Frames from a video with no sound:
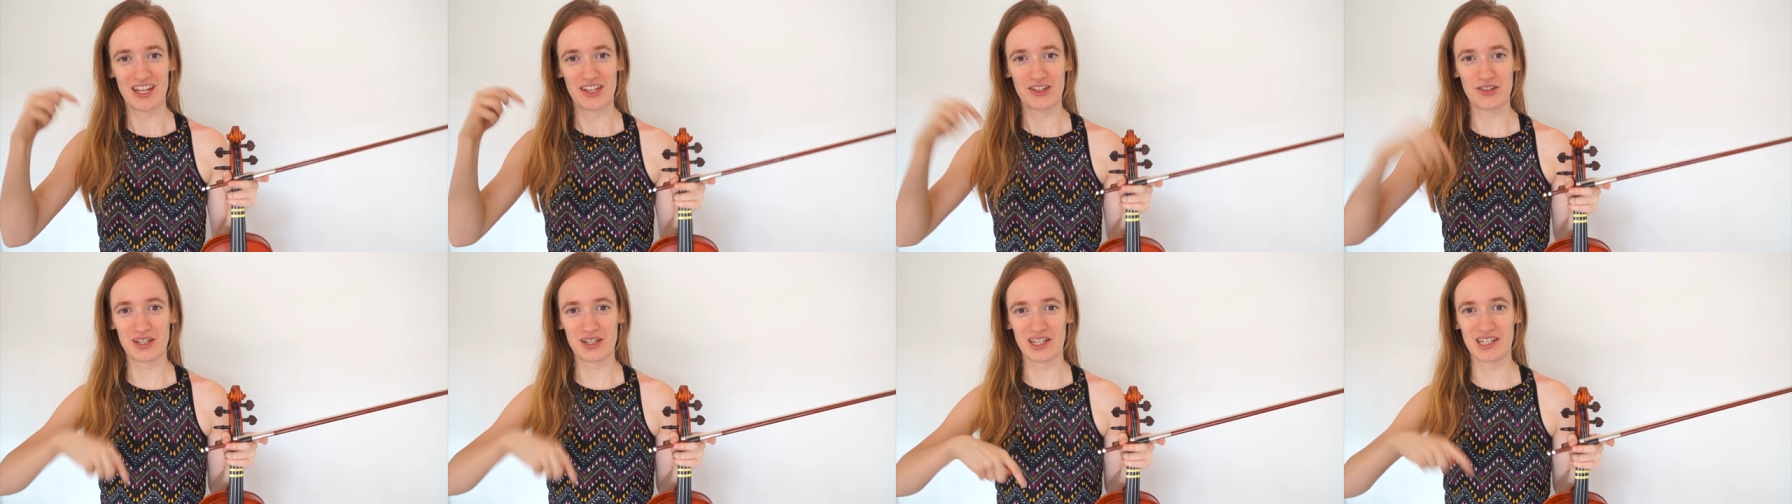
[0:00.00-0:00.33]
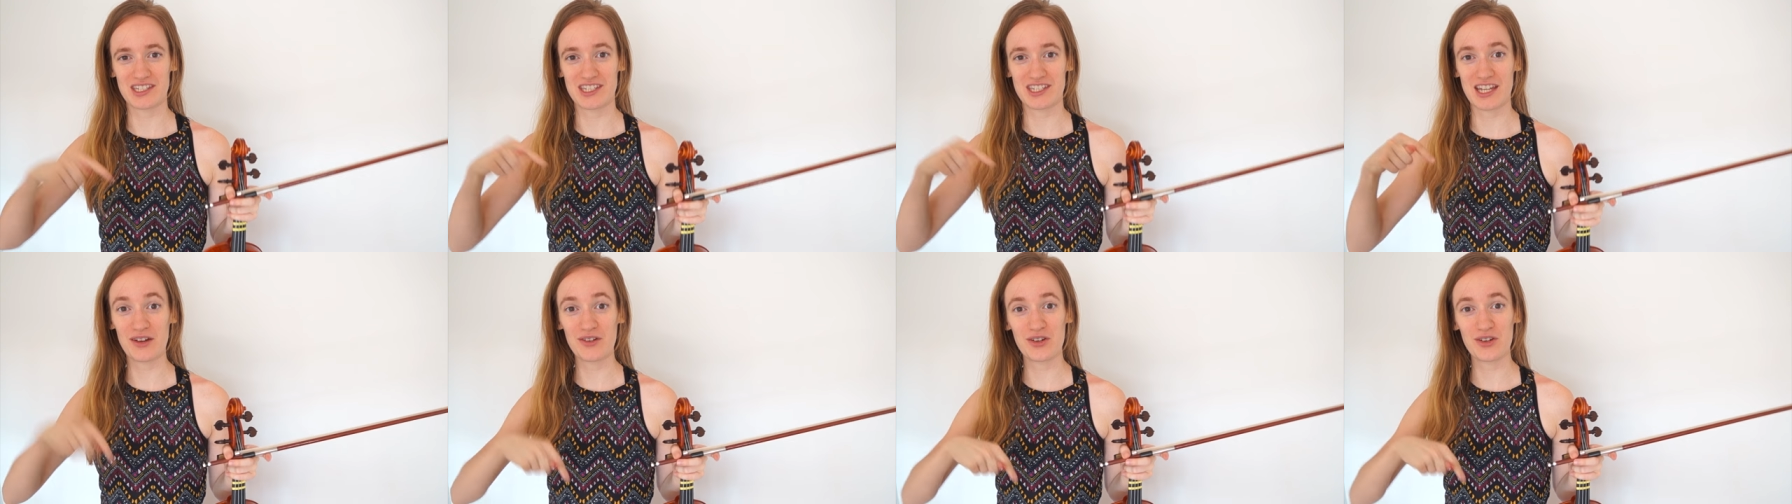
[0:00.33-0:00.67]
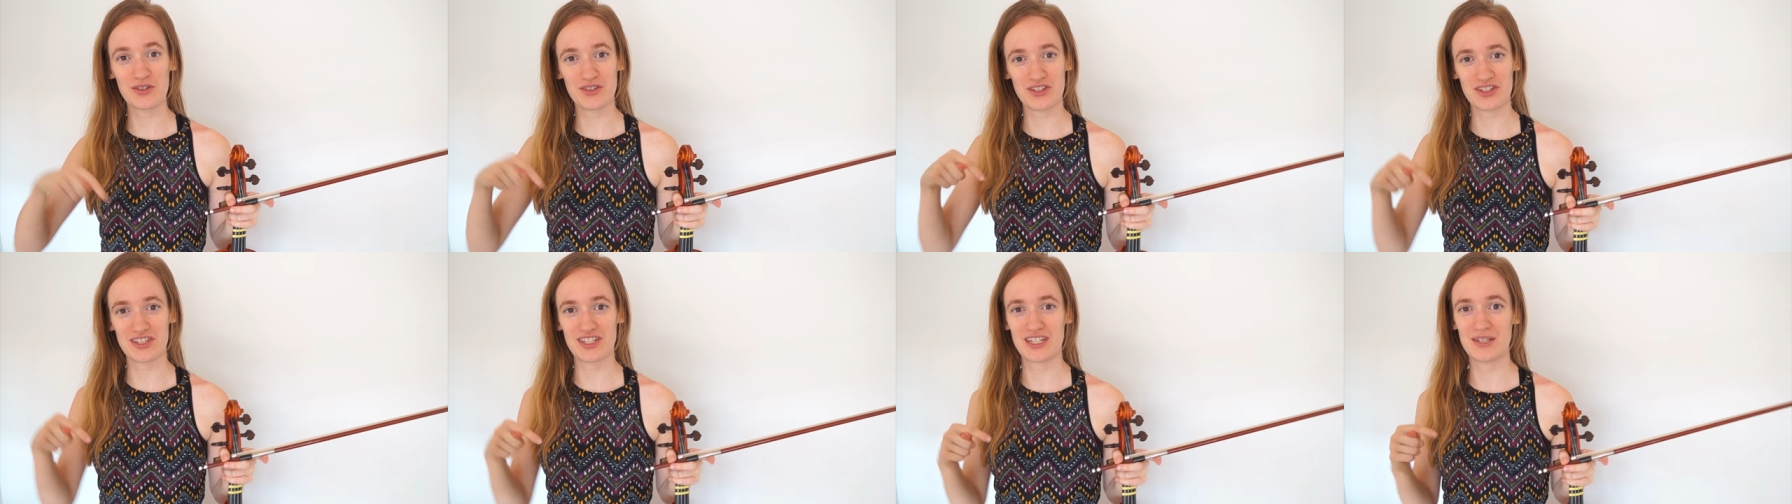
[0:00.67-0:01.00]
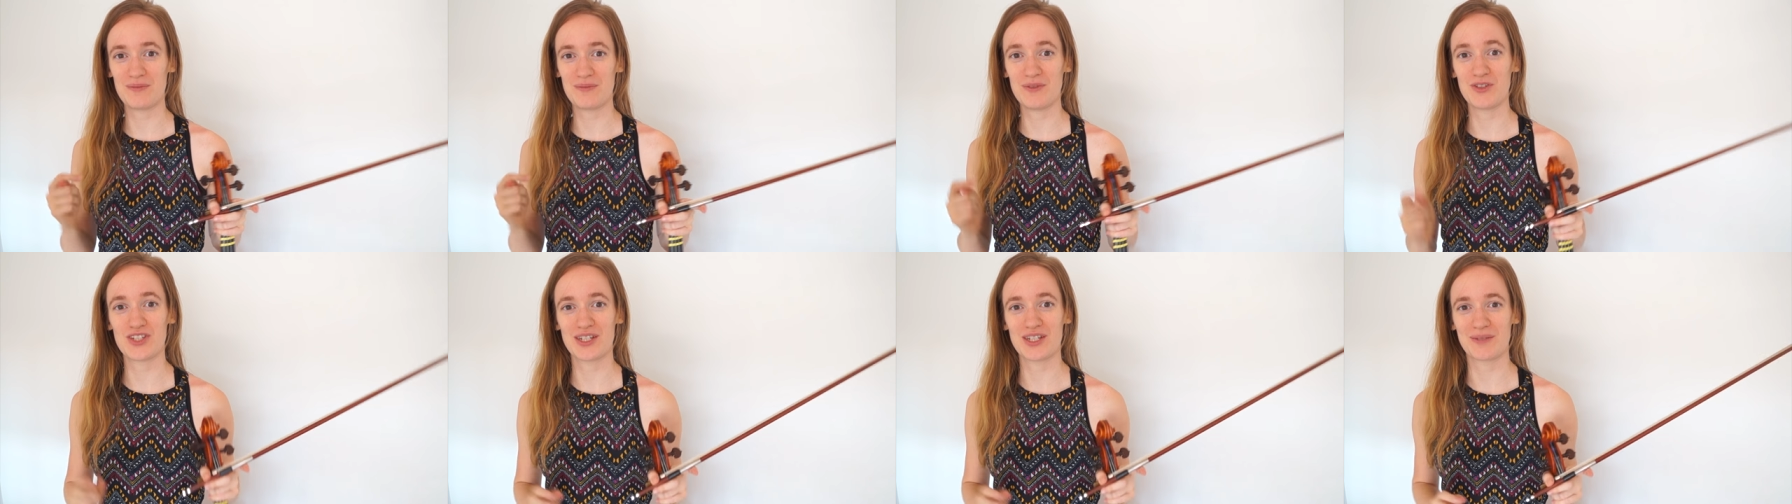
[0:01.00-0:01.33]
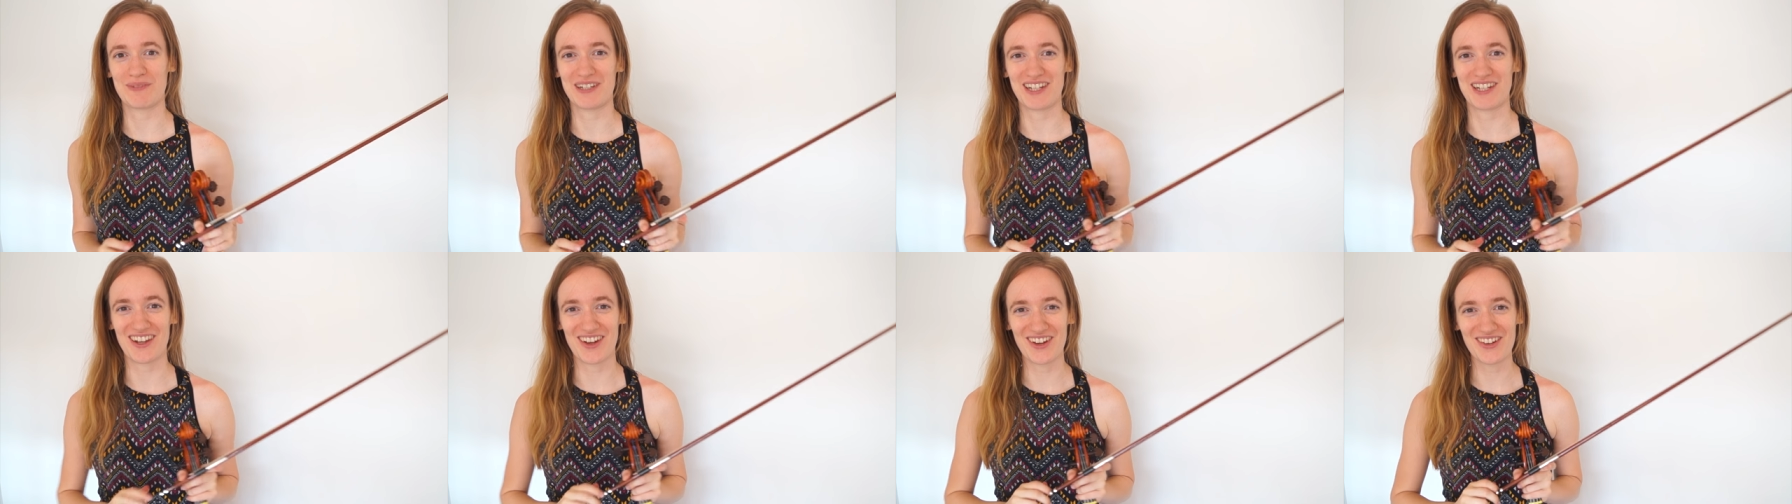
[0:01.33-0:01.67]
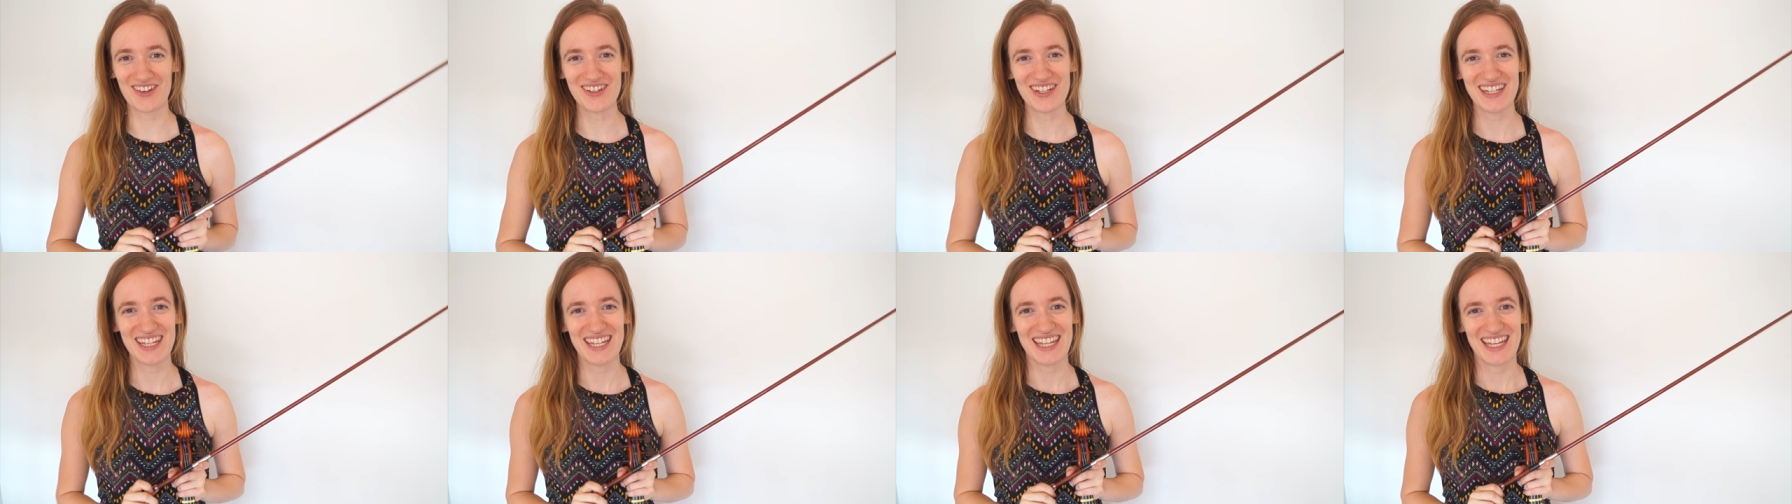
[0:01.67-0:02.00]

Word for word: you can download the sheet music below.